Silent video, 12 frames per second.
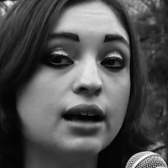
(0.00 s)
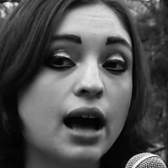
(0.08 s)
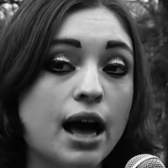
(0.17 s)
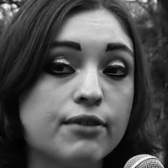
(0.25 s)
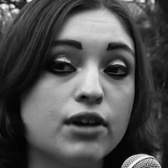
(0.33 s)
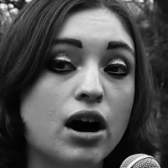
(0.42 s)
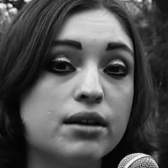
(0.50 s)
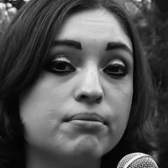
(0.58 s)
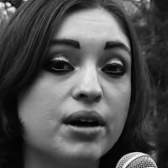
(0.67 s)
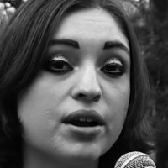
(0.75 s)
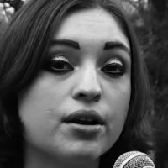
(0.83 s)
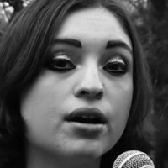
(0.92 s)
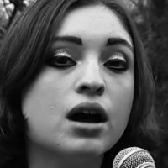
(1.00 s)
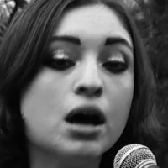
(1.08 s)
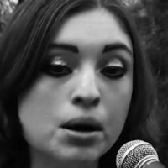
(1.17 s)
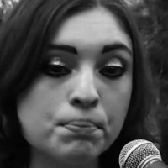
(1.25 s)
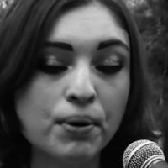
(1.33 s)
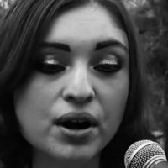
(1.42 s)
have gotten better,
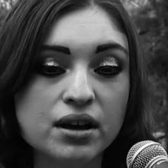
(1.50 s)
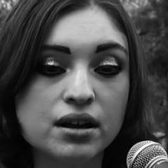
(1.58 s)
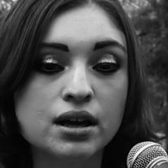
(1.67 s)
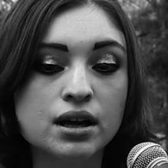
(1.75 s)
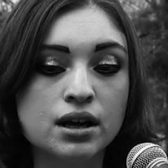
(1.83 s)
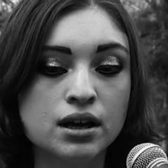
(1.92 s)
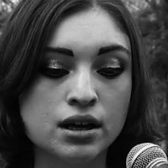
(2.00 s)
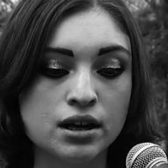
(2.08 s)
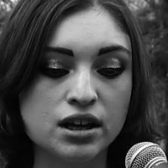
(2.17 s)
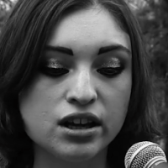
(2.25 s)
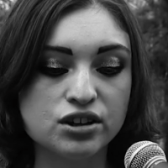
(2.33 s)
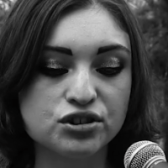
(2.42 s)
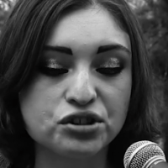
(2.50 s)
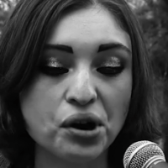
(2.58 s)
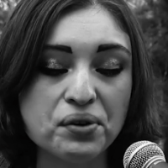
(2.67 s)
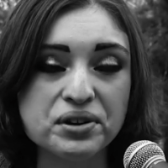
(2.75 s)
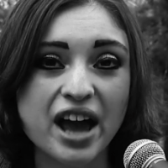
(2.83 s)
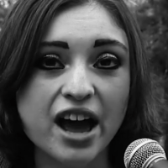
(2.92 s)
but he's
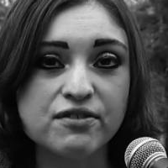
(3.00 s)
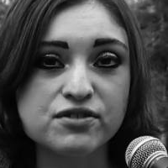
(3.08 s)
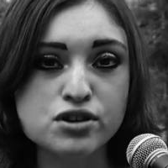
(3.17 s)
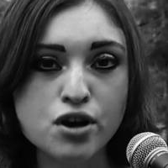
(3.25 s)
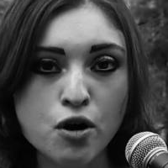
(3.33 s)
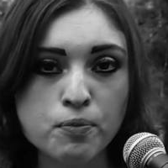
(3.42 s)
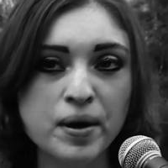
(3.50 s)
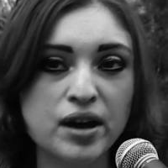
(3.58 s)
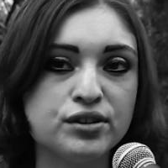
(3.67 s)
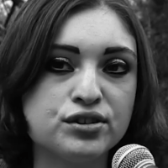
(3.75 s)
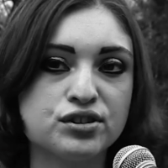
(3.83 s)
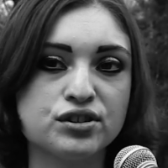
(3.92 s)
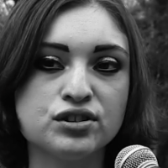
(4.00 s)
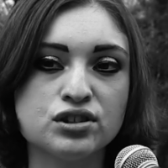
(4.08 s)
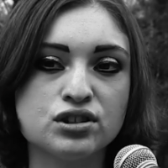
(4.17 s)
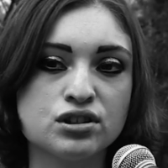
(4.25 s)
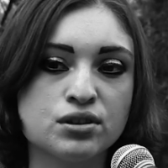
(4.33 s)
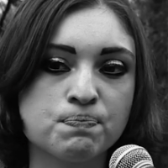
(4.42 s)
shown to have no
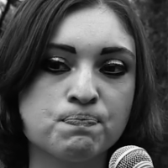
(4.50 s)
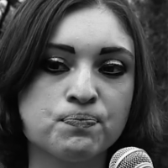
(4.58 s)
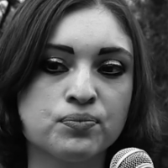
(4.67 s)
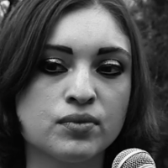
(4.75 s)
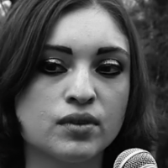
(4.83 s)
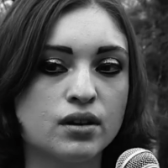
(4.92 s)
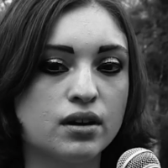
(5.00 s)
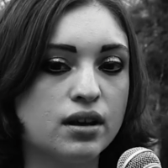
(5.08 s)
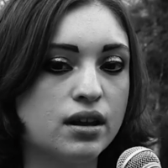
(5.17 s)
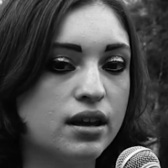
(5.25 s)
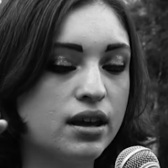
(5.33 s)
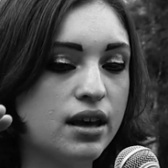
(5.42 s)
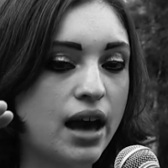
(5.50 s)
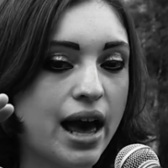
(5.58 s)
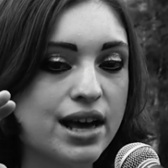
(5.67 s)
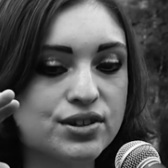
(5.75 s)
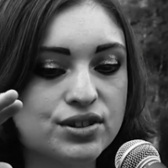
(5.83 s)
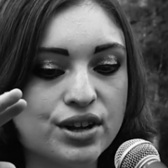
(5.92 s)
patience. He
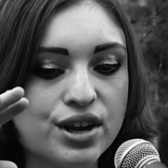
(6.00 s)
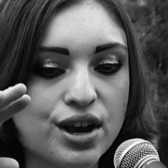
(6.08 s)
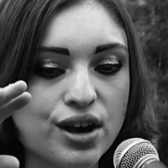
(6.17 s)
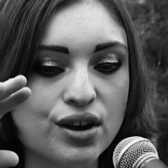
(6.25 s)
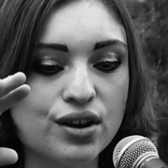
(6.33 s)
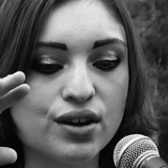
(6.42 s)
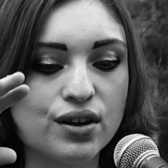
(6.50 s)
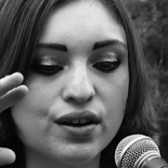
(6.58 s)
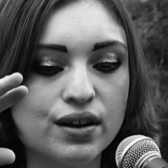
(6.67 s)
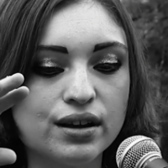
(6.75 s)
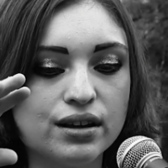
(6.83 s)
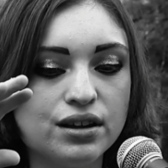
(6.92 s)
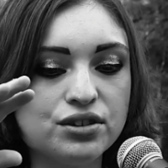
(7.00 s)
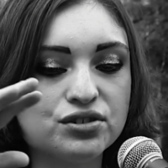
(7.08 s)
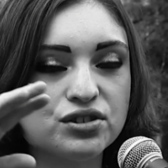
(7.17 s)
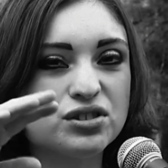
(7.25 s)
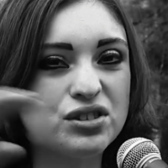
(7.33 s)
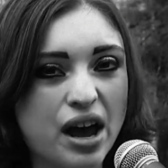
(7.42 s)
has like he's
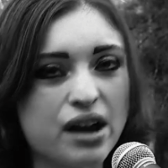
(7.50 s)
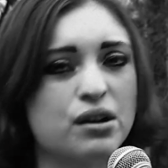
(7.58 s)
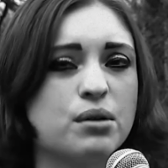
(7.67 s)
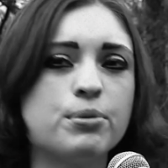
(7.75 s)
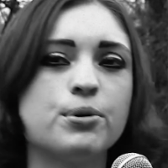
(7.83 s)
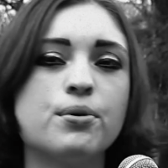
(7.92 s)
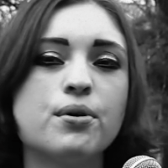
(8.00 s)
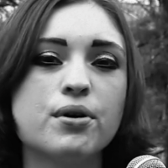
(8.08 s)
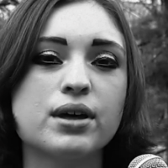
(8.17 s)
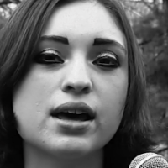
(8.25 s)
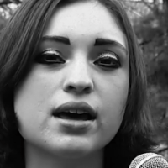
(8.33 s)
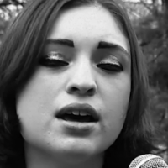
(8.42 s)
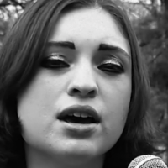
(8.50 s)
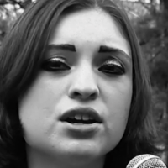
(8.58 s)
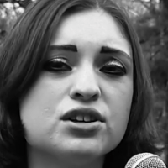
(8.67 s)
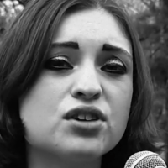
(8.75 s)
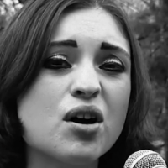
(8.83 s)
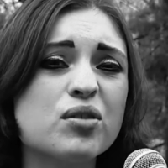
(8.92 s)
just terrible. Okay,
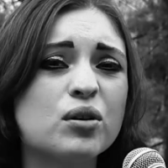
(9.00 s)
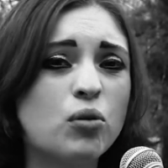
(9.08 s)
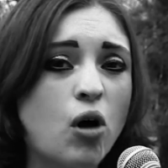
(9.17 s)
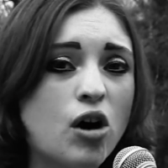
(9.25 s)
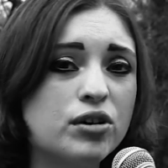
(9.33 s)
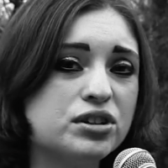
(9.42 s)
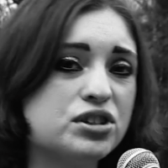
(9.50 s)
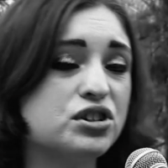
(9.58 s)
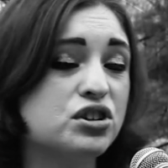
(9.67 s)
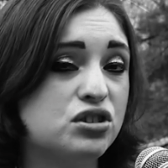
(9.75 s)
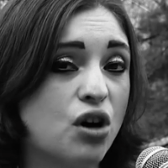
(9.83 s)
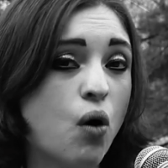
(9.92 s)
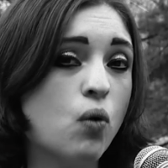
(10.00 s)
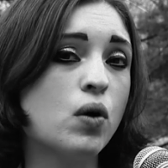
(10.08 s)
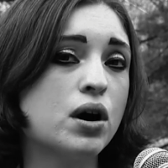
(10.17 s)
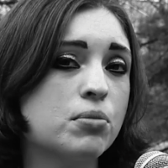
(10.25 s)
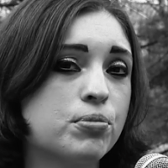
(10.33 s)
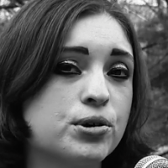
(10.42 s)
he's all the qualities you don't
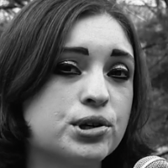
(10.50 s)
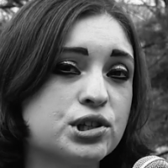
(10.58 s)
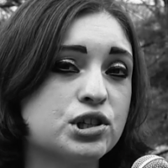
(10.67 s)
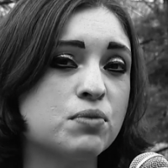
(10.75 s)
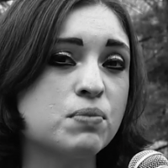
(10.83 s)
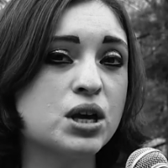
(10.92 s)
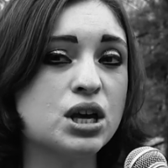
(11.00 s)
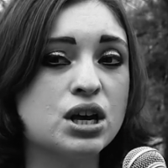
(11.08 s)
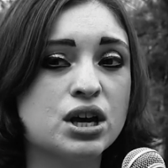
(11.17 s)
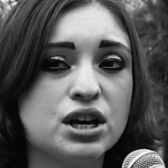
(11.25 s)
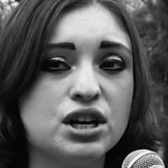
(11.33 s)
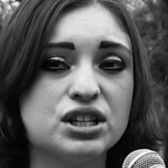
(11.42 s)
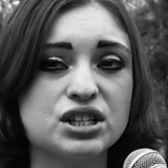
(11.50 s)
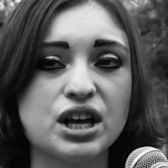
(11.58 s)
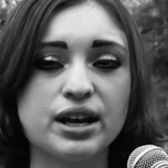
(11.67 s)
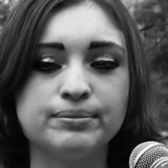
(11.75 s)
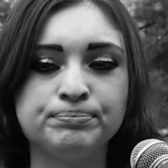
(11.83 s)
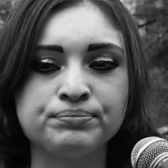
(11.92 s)
want a person to be. He's
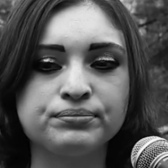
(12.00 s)
like